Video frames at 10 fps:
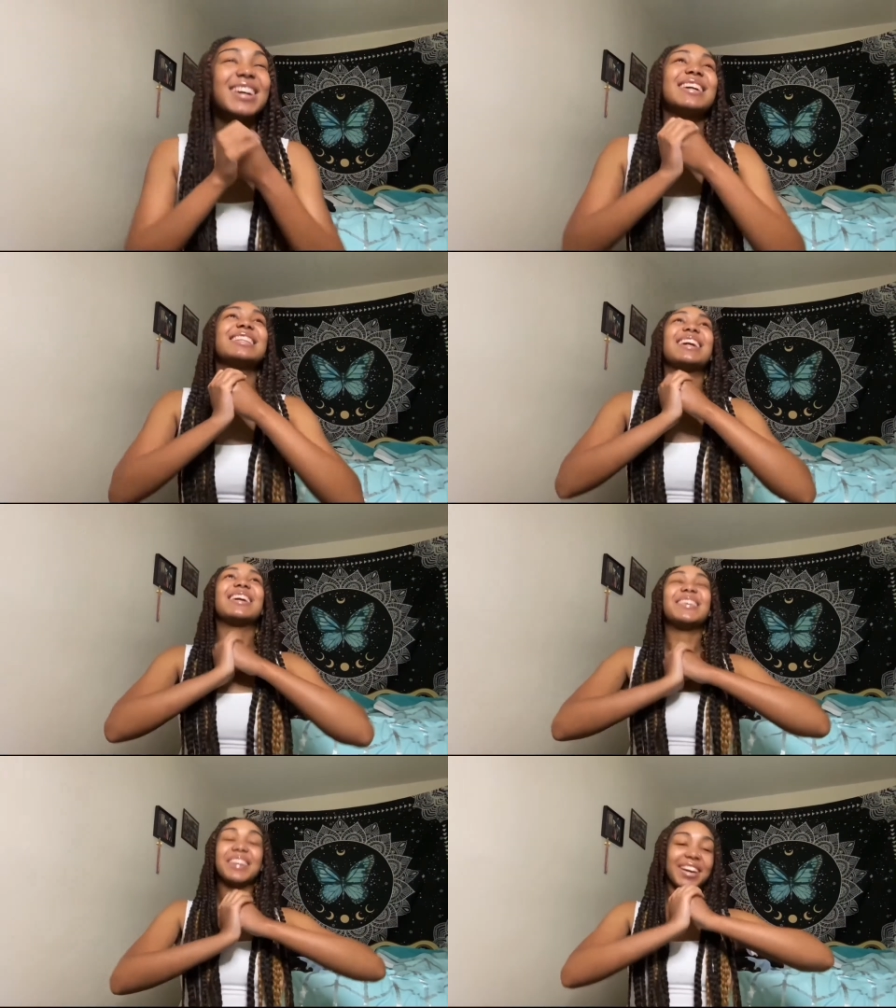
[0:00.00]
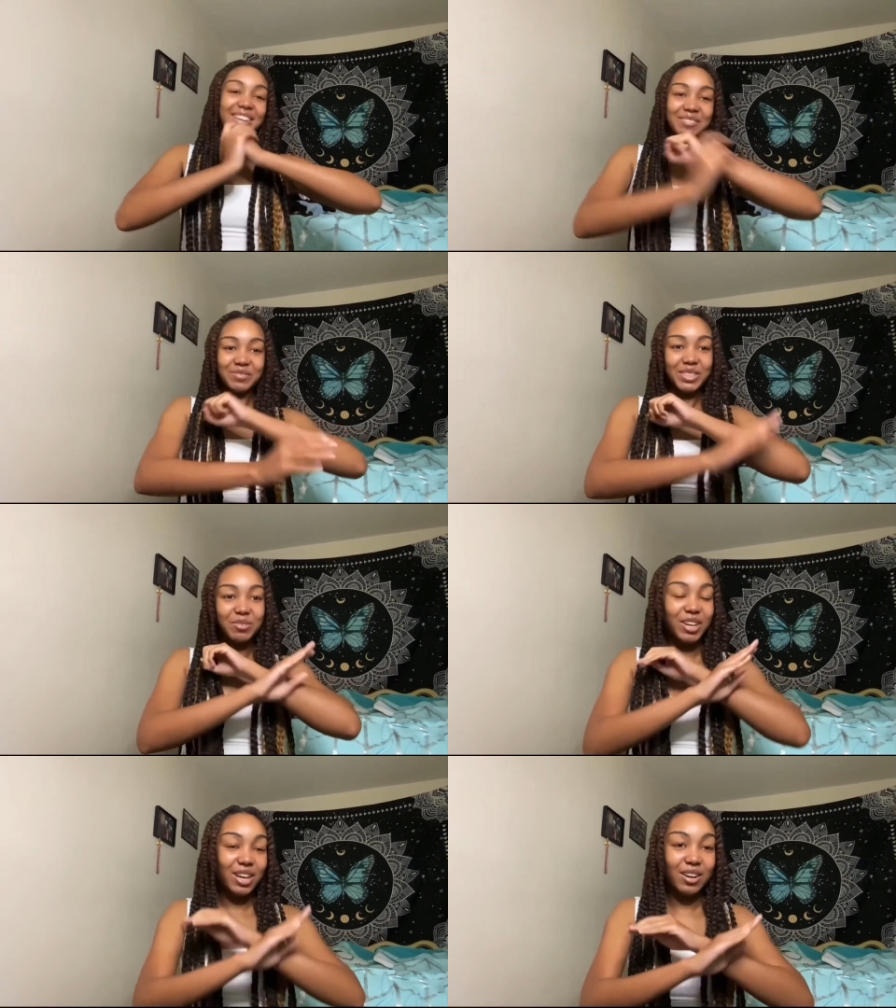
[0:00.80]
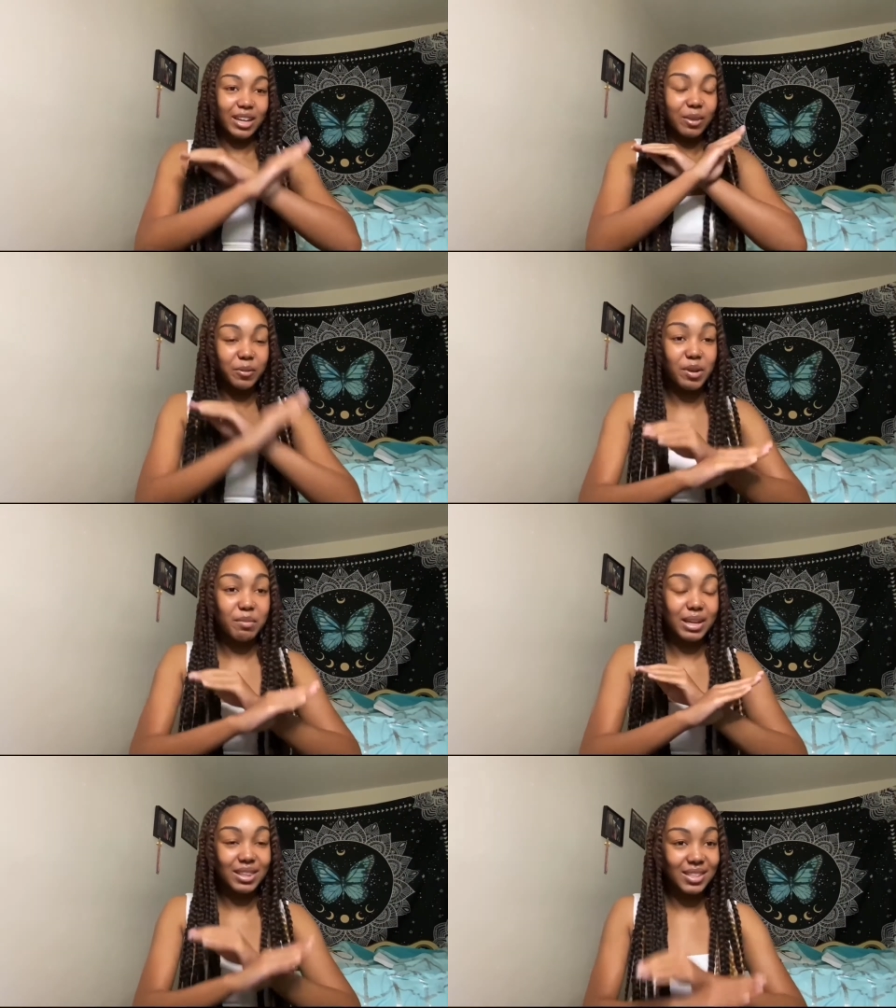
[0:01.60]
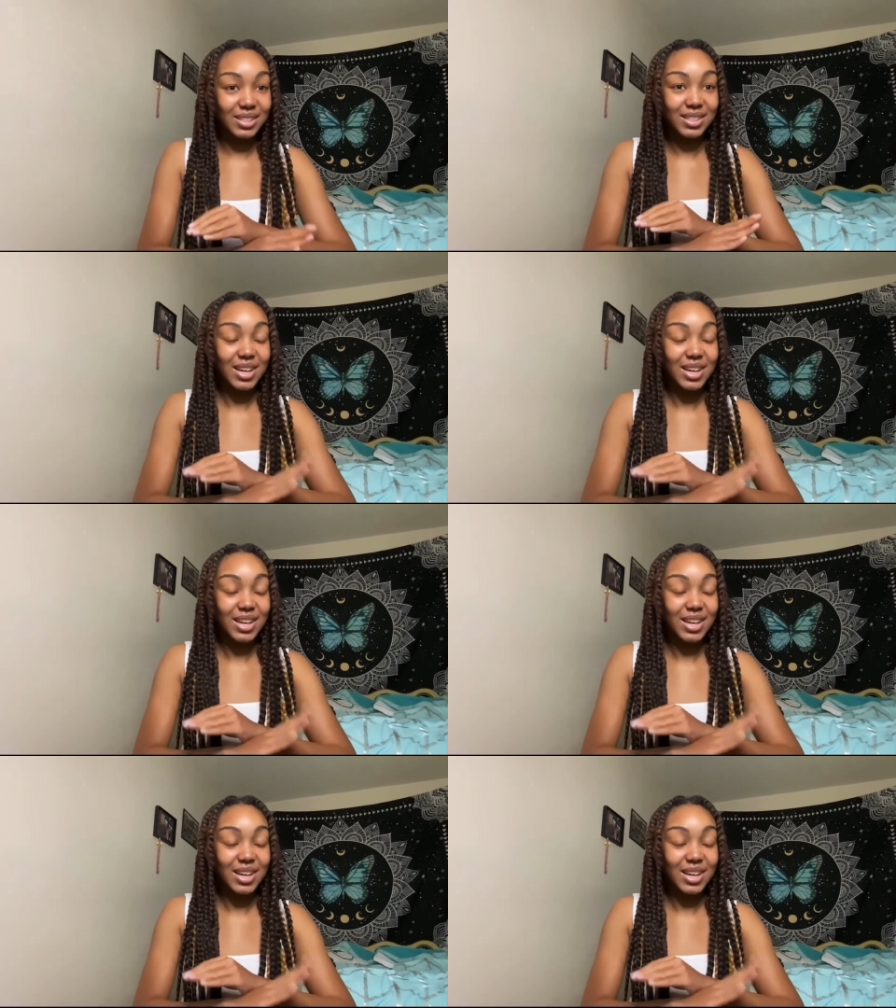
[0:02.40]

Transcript: Like, okay, we ain't gonna have to worry about this.